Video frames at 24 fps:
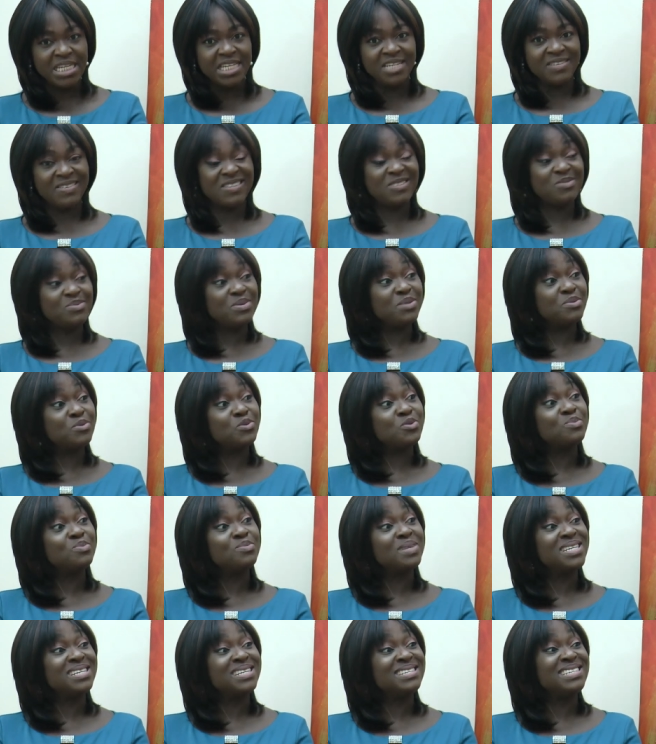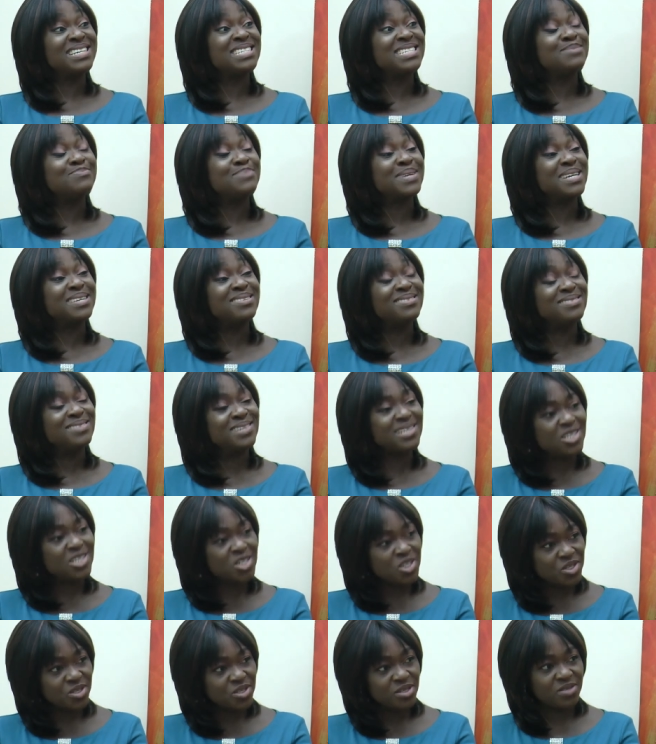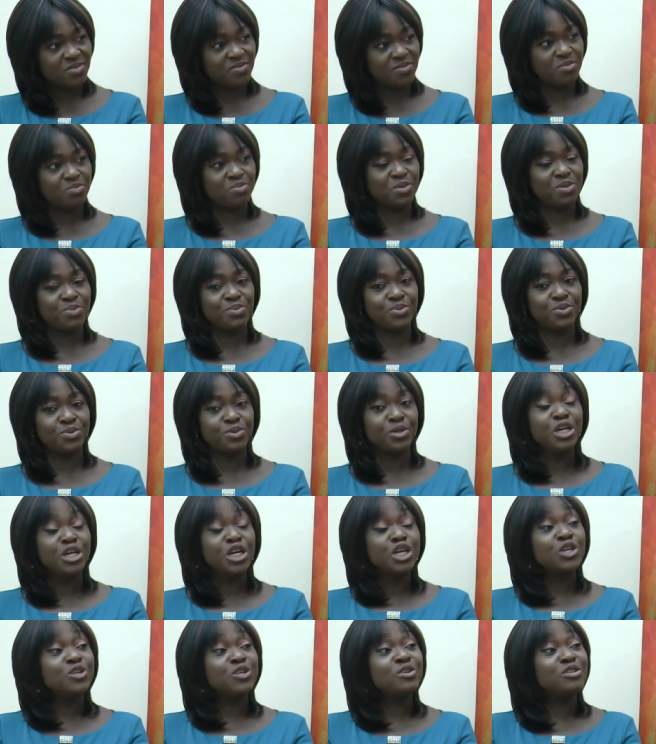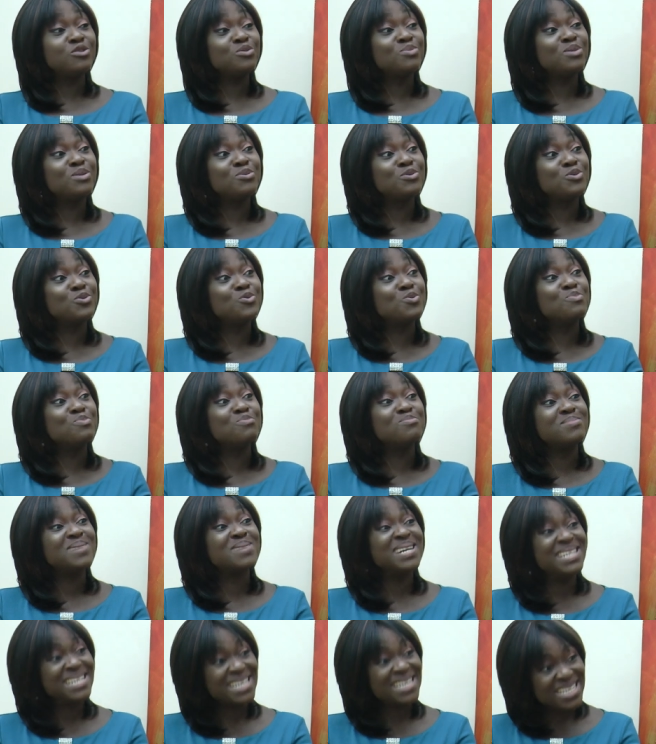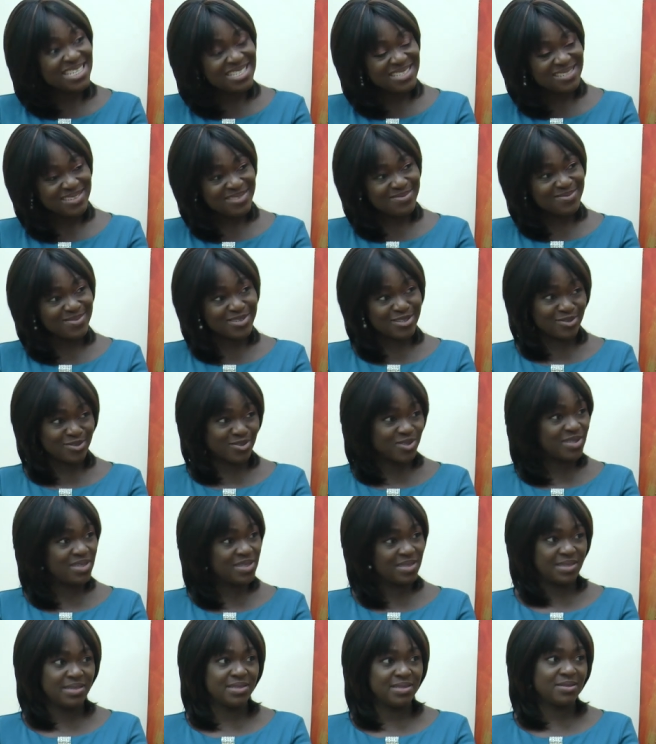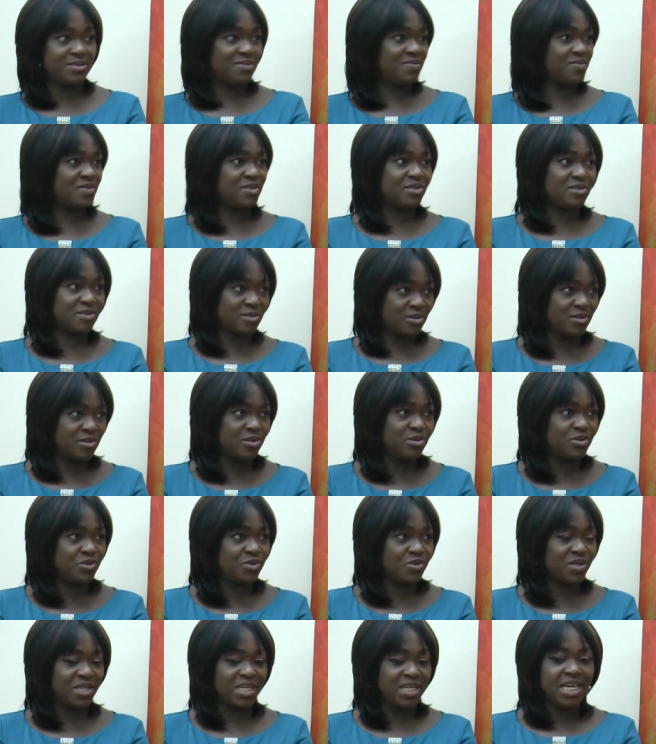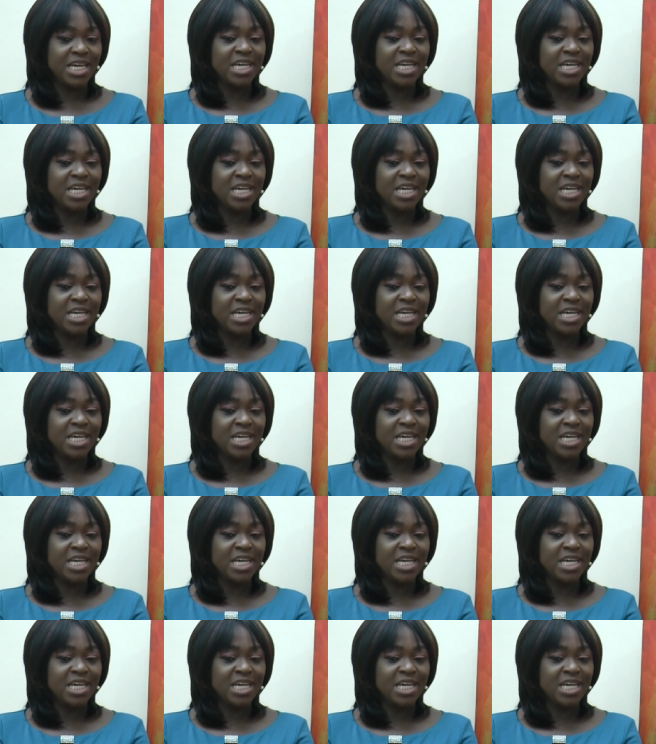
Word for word: You need to be able to manage the expectations of the people. You need to be able to manage the resources of this country.